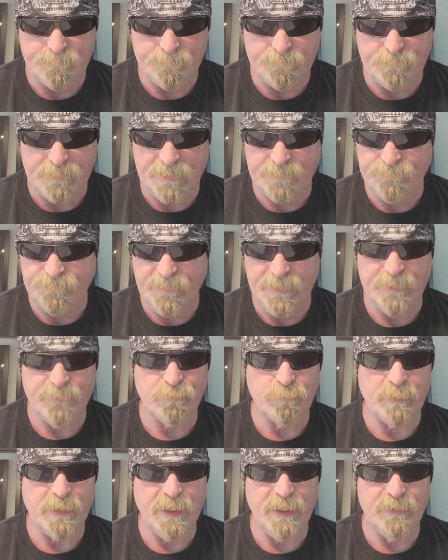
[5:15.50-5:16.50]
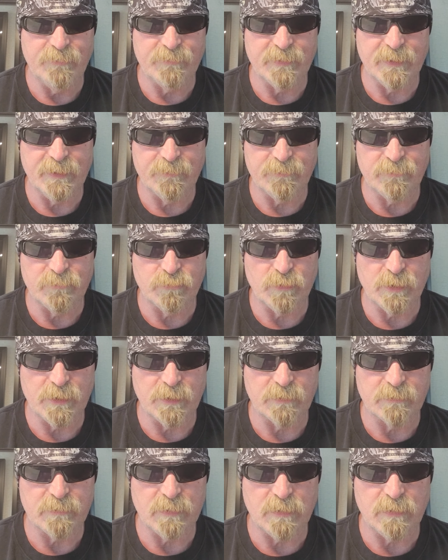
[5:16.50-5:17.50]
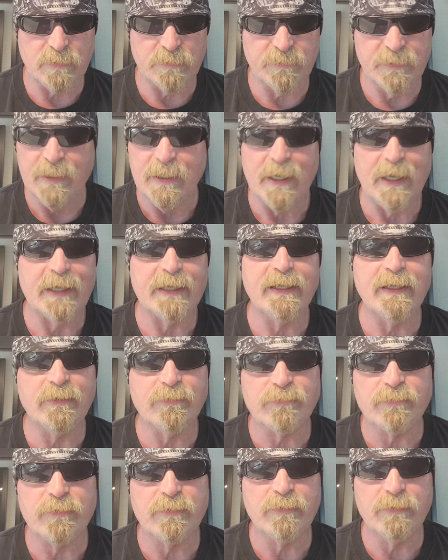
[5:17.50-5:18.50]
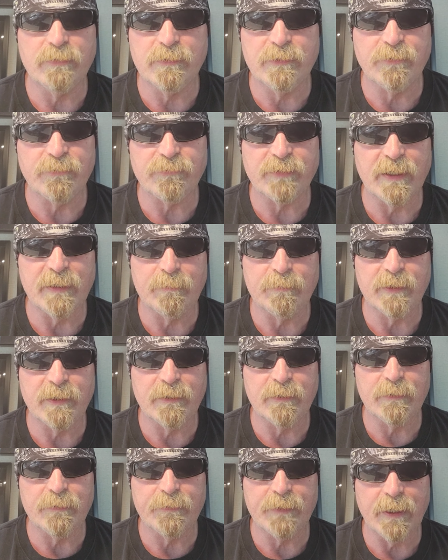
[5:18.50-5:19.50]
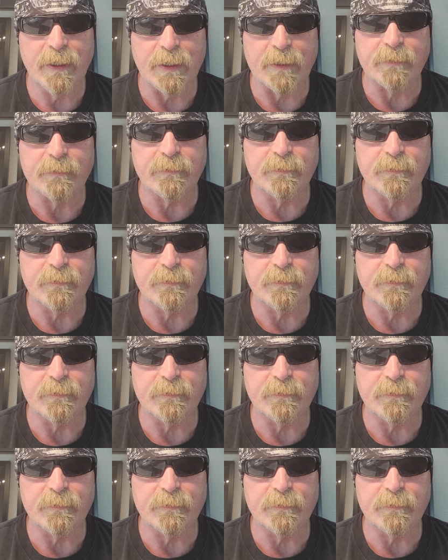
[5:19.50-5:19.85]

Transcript: my fans page, I guess is what it's called, I guess they're doing the same thing on that.